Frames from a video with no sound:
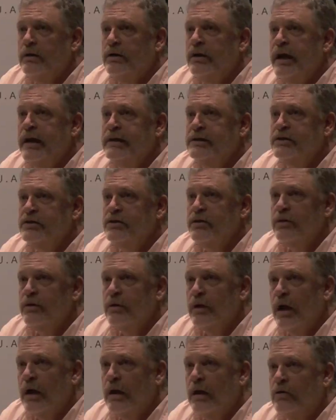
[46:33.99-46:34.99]

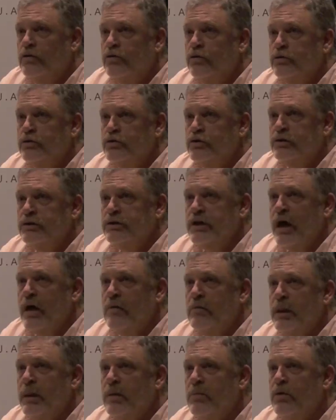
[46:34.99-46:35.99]
Dexter at a crucial
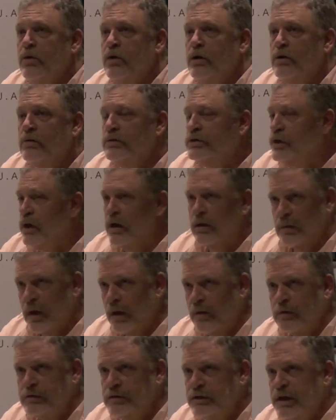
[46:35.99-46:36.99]
time in the book, which I,
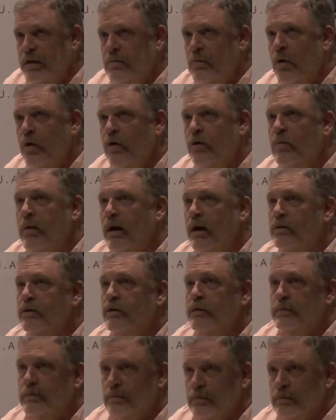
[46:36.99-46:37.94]
I won't say more about.